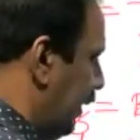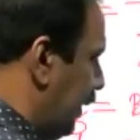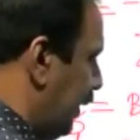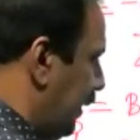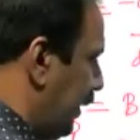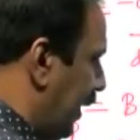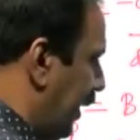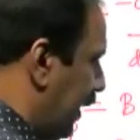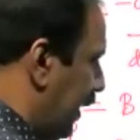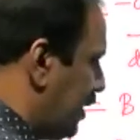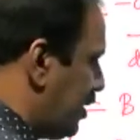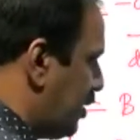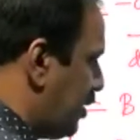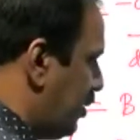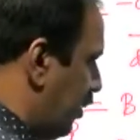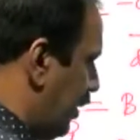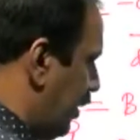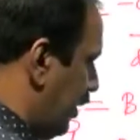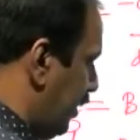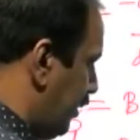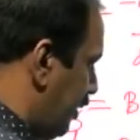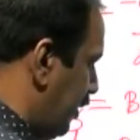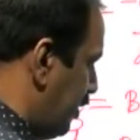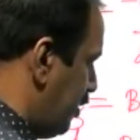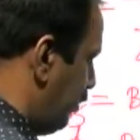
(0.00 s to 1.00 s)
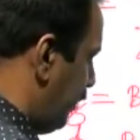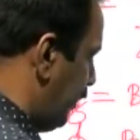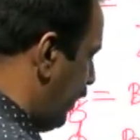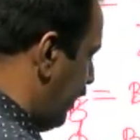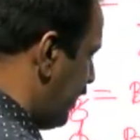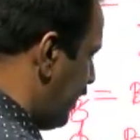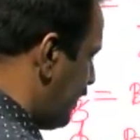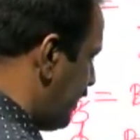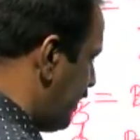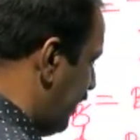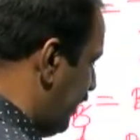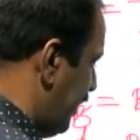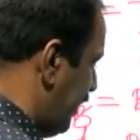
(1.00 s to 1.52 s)
x only. This
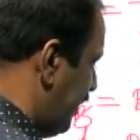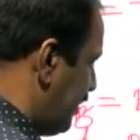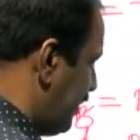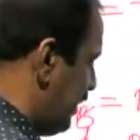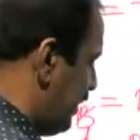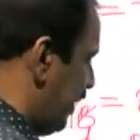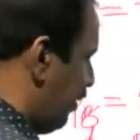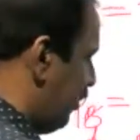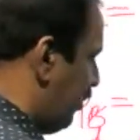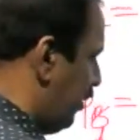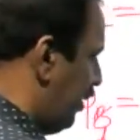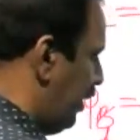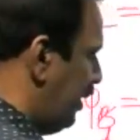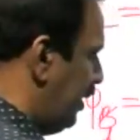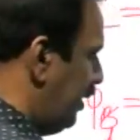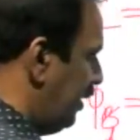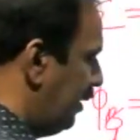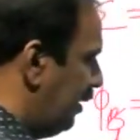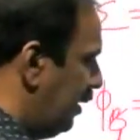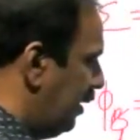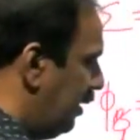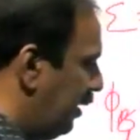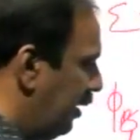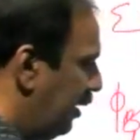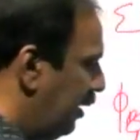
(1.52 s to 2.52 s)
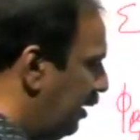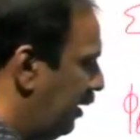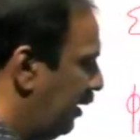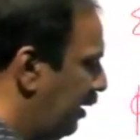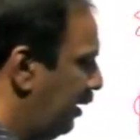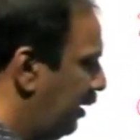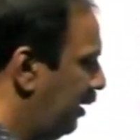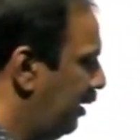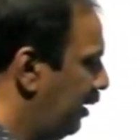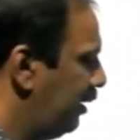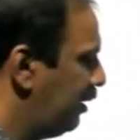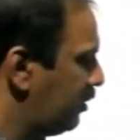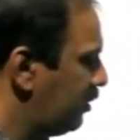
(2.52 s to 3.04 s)
minus sign is there only.
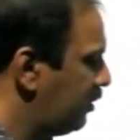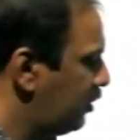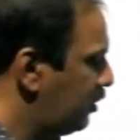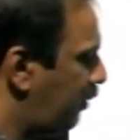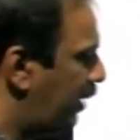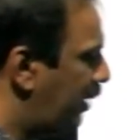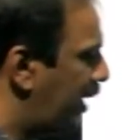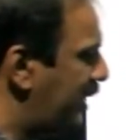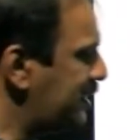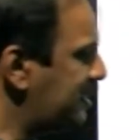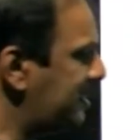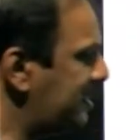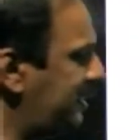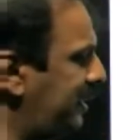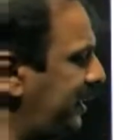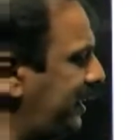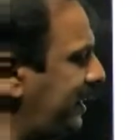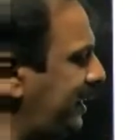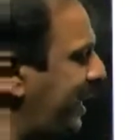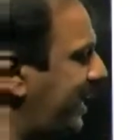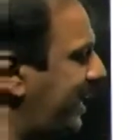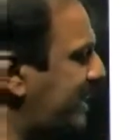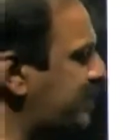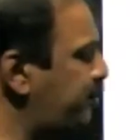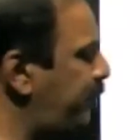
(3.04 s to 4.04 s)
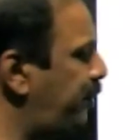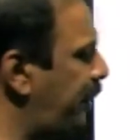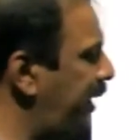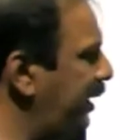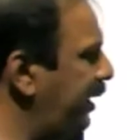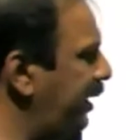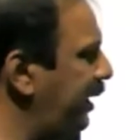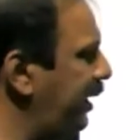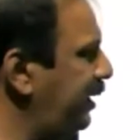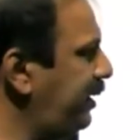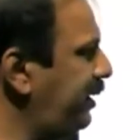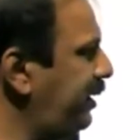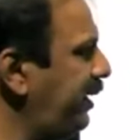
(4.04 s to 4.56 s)
So what is dx by
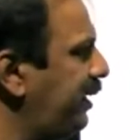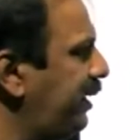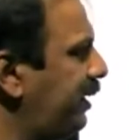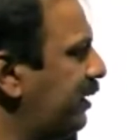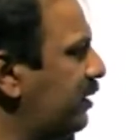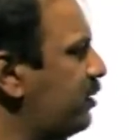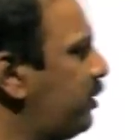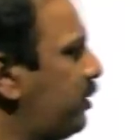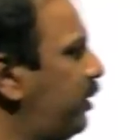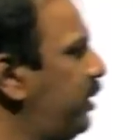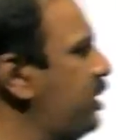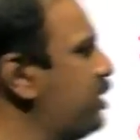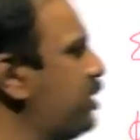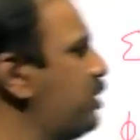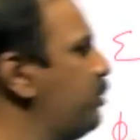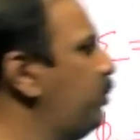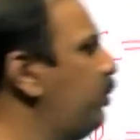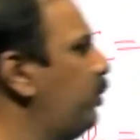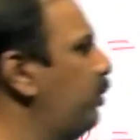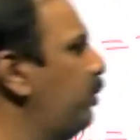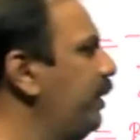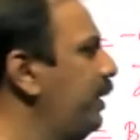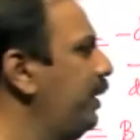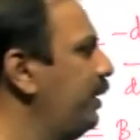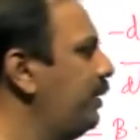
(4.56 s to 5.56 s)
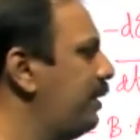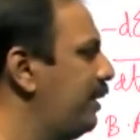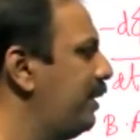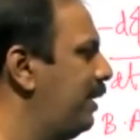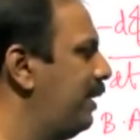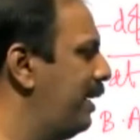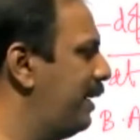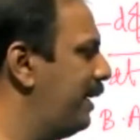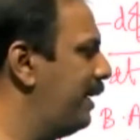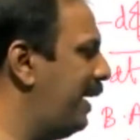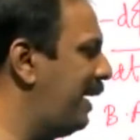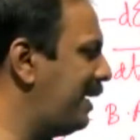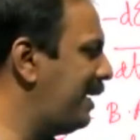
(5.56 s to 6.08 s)
dt? So it is moving, the
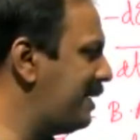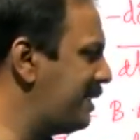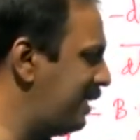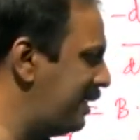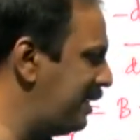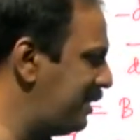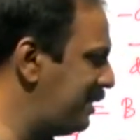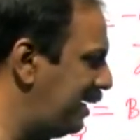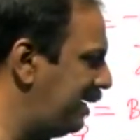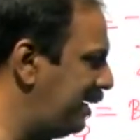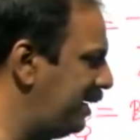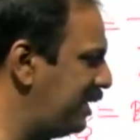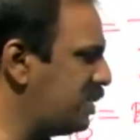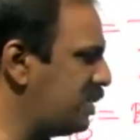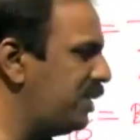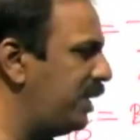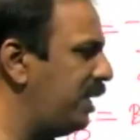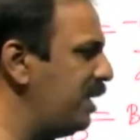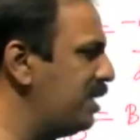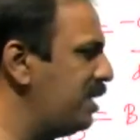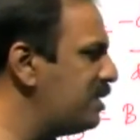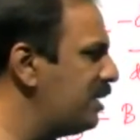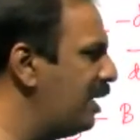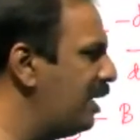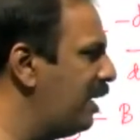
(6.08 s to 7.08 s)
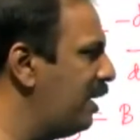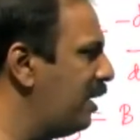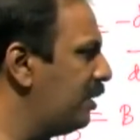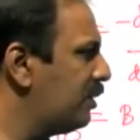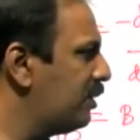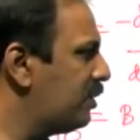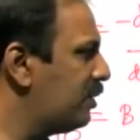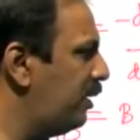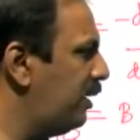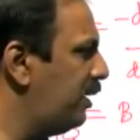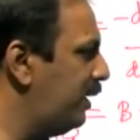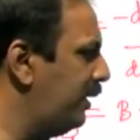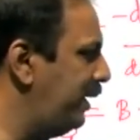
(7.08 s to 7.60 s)
x is the distance.
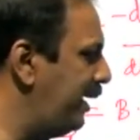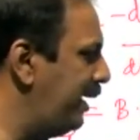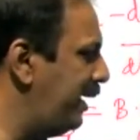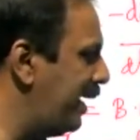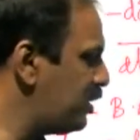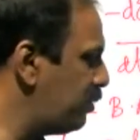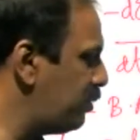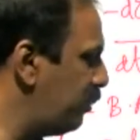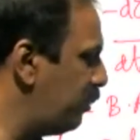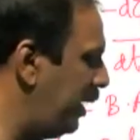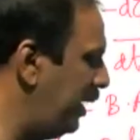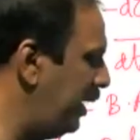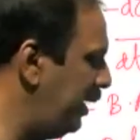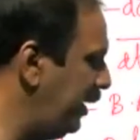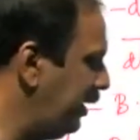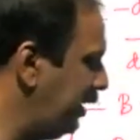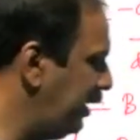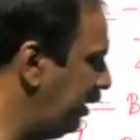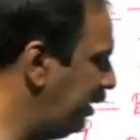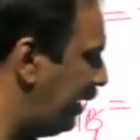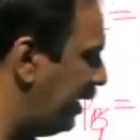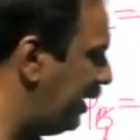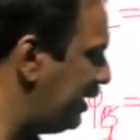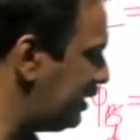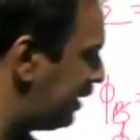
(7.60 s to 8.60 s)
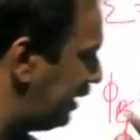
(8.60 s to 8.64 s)
So dx by dt, what is